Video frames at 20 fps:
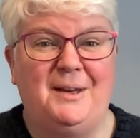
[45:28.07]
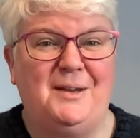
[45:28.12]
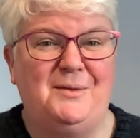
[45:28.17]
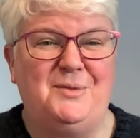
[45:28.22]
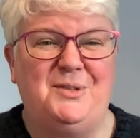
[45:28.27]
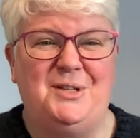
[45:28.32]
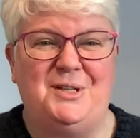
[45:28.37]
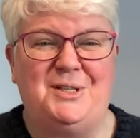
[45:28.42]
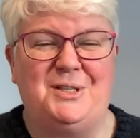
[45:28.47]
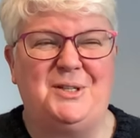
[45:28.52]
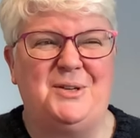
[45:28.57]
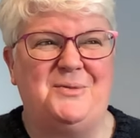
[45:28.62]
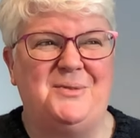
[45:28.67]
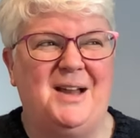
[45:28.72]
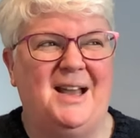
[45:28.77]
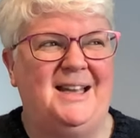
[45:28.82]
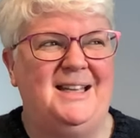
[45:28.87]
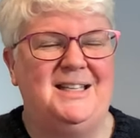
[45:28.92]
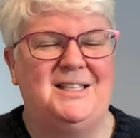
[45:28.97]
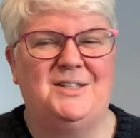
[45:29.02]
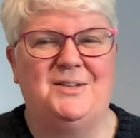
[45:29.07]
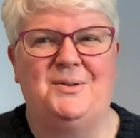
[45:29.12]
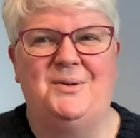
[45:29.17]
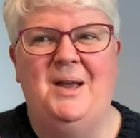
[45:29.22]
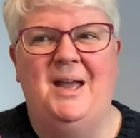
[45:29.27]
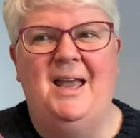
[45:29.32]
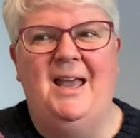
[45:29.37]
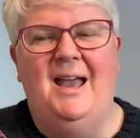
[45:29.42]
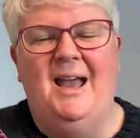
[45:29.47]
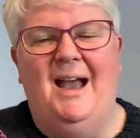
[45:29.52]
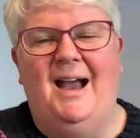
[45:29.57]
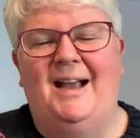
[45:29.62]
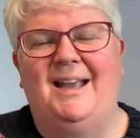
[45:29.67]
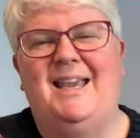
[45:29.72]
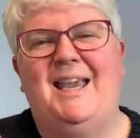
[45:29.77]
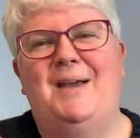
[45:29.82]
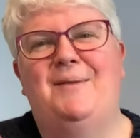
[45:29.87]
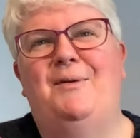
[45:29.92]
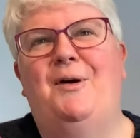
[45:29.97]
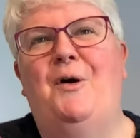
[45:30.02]
It was just so nice. So I
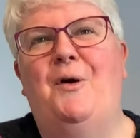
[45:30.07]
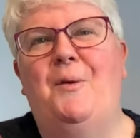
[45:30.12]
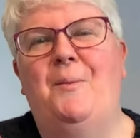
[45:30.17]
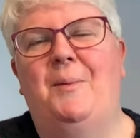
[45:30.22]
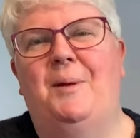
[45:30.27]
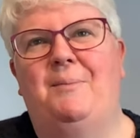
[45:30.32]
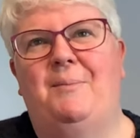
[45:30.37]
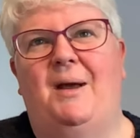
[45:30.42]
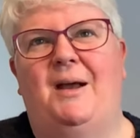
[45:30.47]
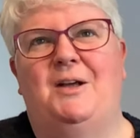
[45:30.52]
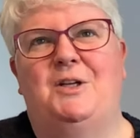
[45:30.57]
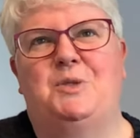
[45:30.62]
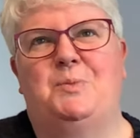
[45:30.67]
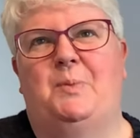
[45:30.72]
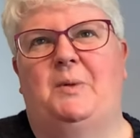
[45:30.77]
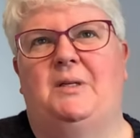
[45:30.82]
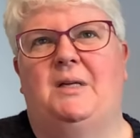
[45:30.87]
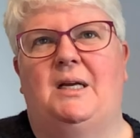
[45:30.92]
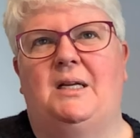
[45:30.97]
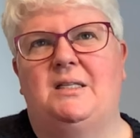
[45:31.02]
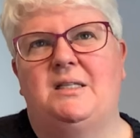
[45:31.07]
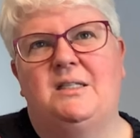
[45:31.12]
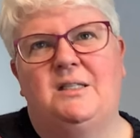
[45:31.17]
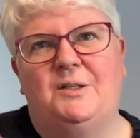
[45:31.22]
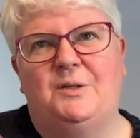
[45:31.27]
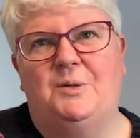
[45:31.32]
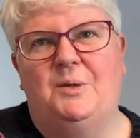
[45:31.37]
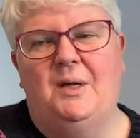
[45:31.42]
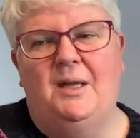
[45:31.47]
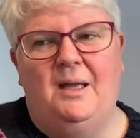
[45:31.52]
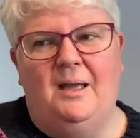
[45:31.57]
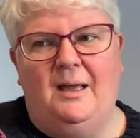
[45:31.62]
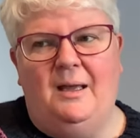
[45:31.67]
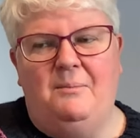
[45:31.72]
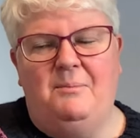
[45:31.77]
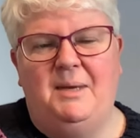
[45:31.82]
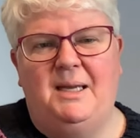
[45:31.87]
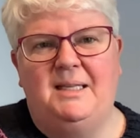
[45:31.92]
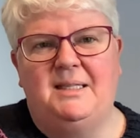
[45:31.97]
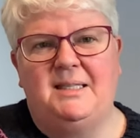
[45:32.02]
came home and my husband had, you know,
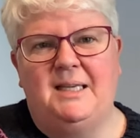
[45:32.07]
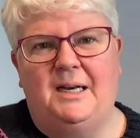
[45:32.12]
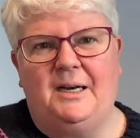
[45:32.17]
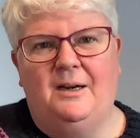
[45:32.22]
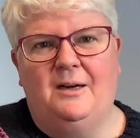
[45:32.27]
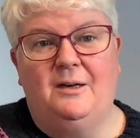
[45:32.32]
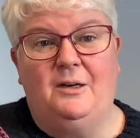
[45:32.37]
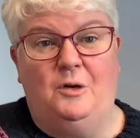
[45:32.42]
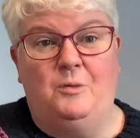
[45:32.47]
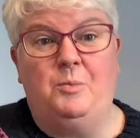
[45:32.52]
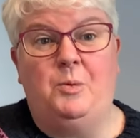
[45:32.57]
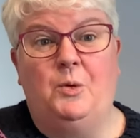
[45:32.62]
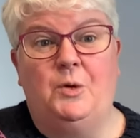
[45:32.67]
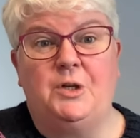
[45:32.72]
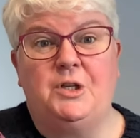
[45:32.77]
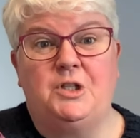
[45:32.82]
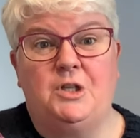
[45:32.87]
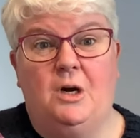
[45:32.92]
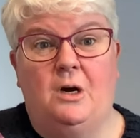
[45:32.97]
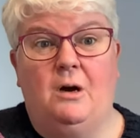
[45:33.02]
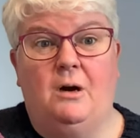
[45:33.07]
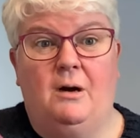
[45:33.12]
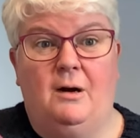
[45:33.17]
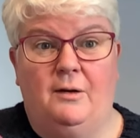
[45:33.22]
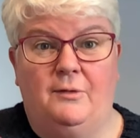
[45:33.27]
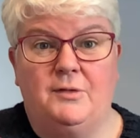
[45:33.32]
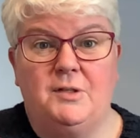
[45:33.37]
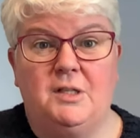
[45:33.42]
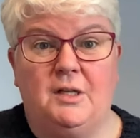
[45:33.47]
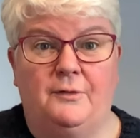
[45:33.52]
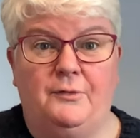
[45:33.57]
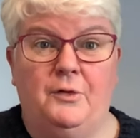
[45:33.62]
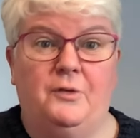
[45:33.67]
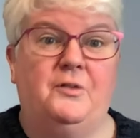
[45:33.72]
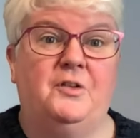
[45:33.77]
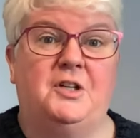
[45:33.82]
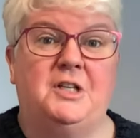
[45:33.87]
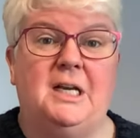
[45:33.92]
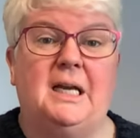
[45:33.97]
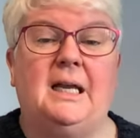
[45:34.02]
made dinner, you know, poured a jar of stuff
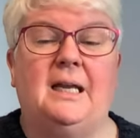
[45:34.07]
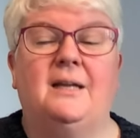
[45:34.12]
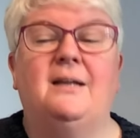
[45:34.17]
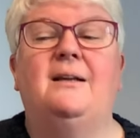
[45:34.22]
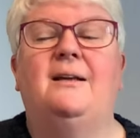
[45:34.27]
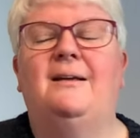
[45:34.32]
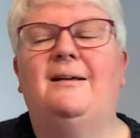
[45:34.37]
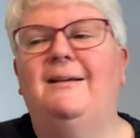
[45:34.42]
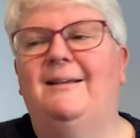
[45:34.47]
over chicken,